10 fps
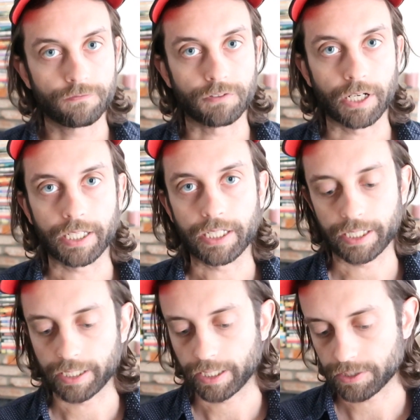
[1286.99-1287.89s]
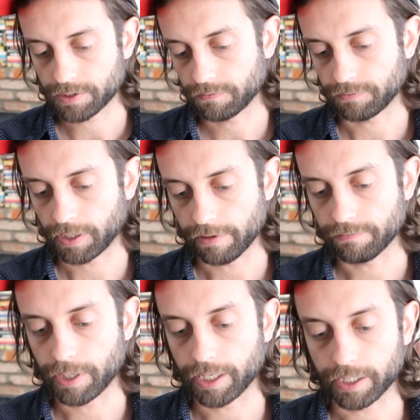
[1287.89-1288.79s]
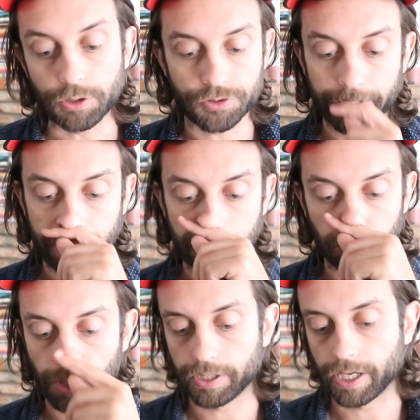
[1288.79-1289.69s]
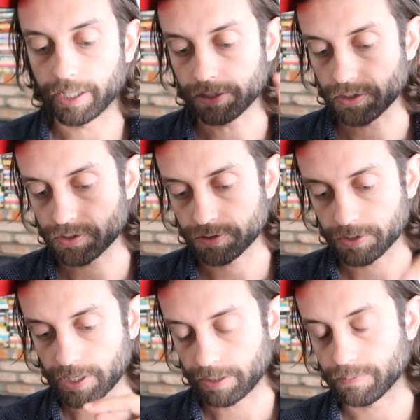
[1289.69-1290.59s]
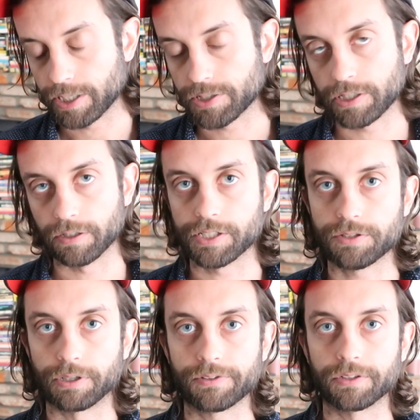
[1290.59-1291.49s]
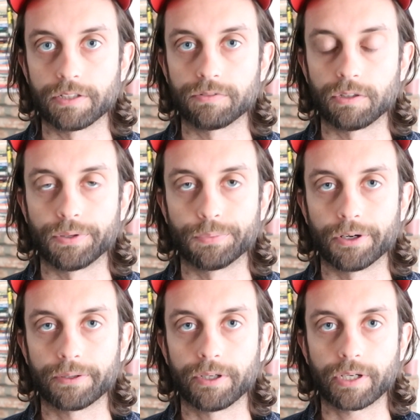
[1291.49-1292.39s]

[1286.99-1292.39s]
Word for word: Friday at 5. My username on whatnot is the same as here. It's Thrift A Life, all one word.